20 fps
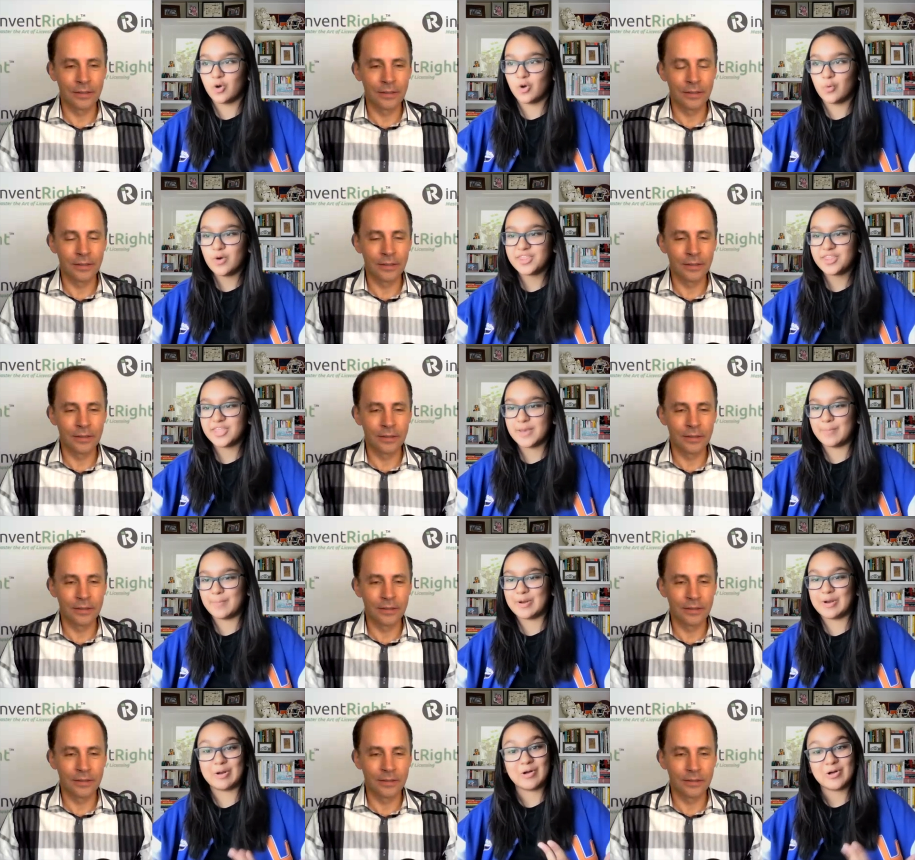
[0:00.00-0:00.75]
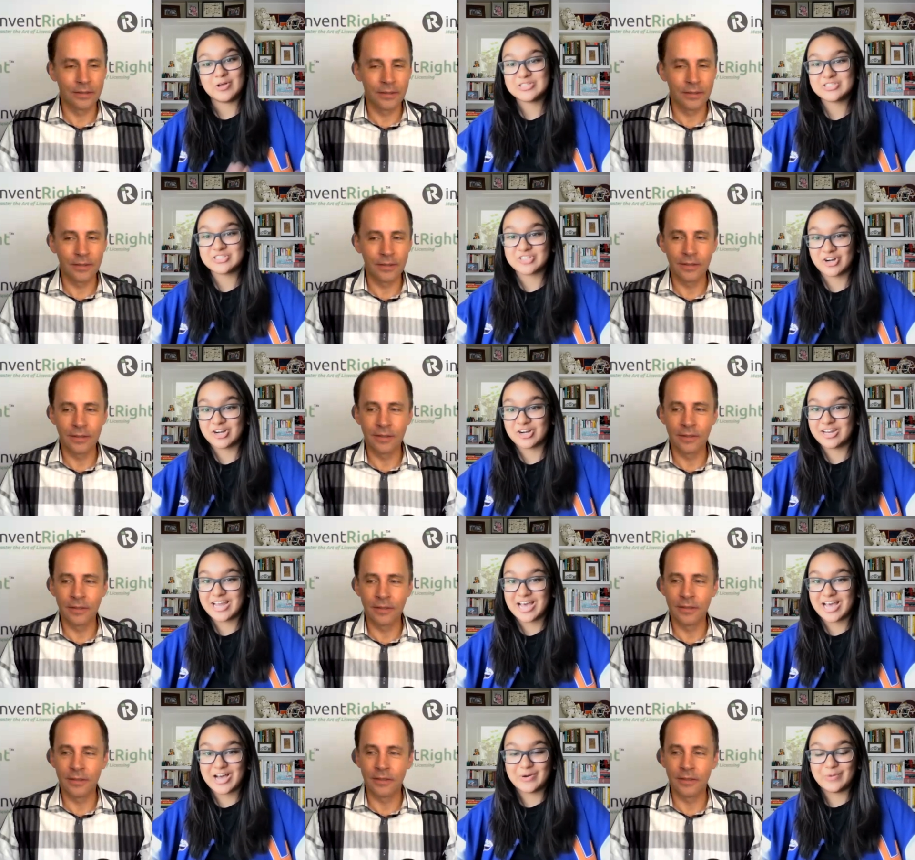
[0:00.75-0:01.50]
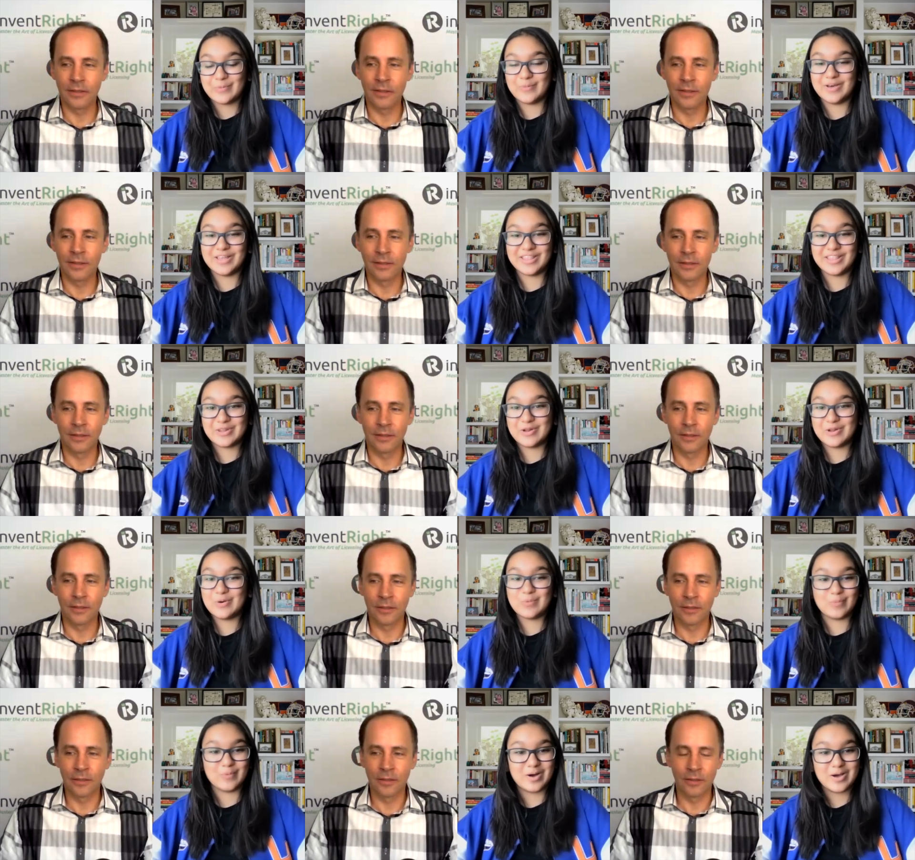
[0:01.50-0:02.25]
Speaker 1: with it, but it all started out with, you
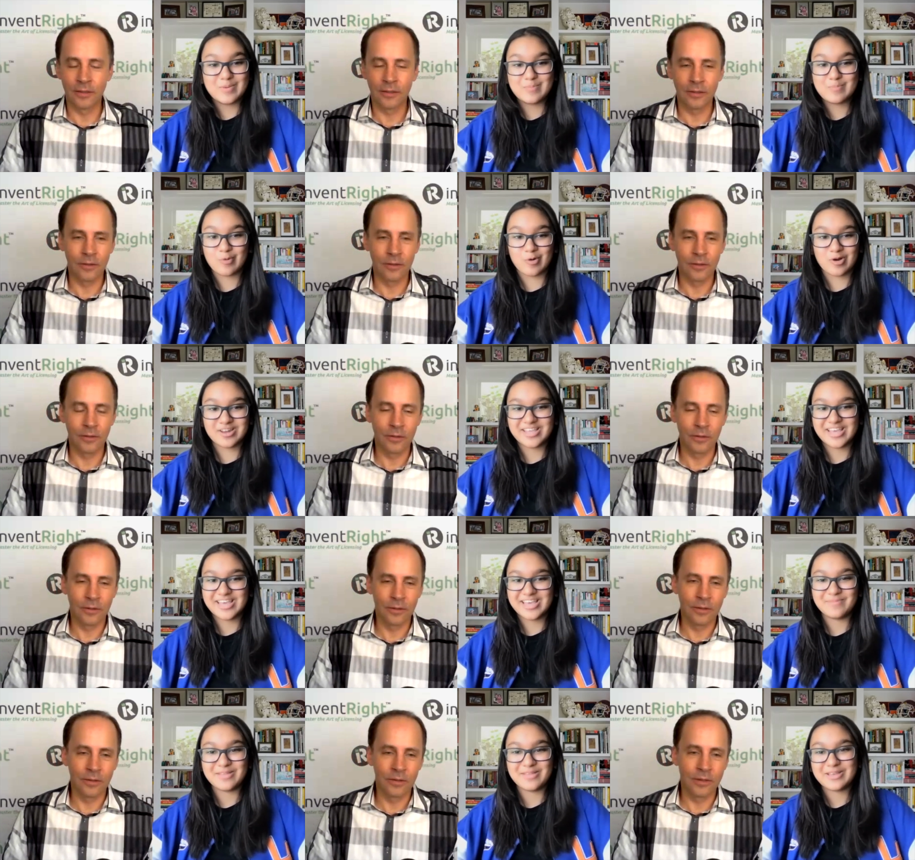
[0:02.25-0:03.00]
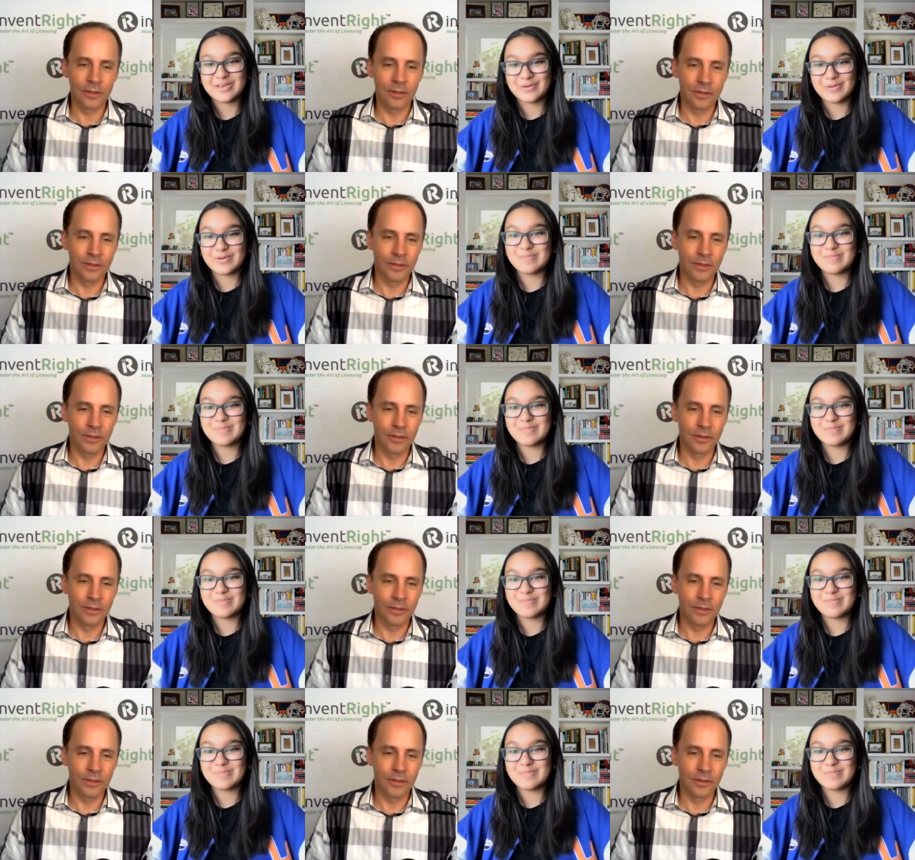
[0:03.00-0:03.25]
know, one board game like Coder